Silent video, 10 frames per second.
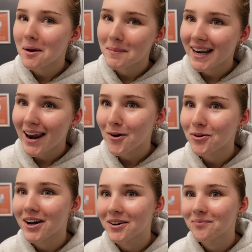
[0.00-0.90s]
a bit
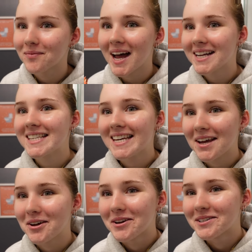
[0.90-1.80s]
louder as the
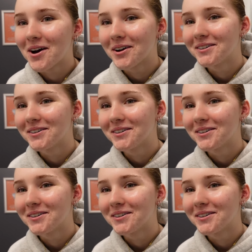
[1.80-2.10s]
day goes on.